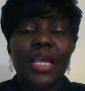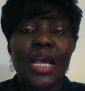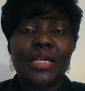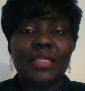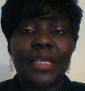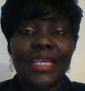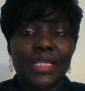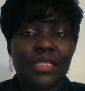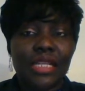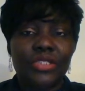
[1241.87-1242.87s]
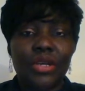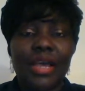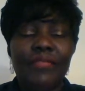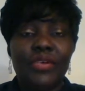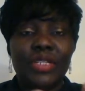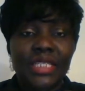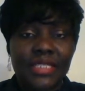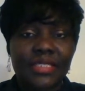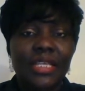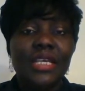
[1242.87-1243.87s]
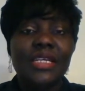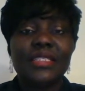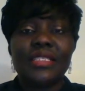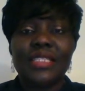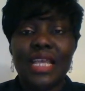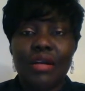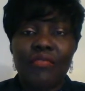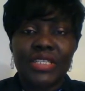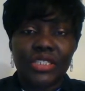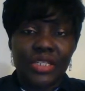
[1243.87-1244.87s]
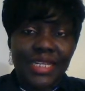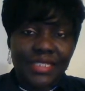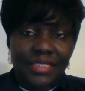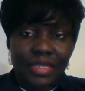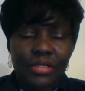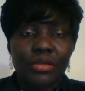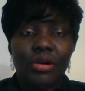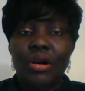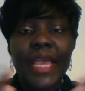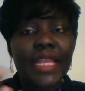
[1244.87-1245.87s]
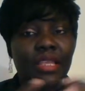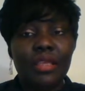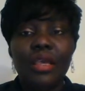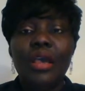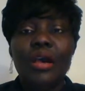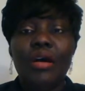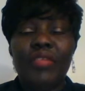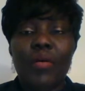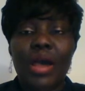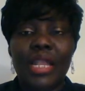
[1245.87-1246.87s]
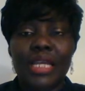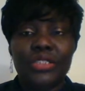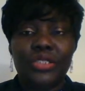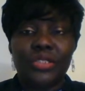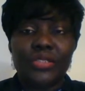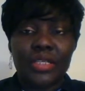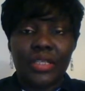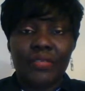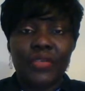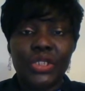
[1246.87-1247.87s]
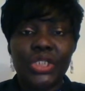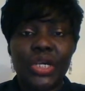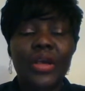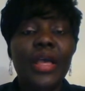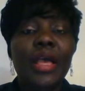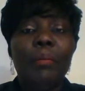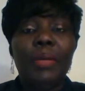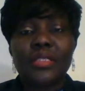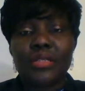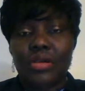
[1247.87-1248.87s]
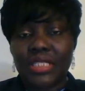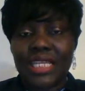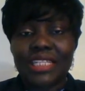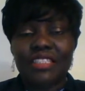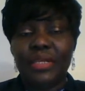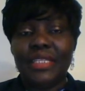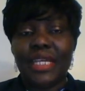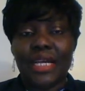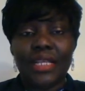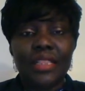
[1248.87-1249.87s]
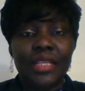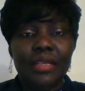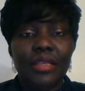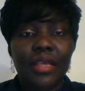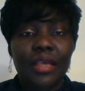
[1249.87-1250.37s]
as a guest lecturer for this seasonal conversational series or any of our lectures in the future, please contact me directly.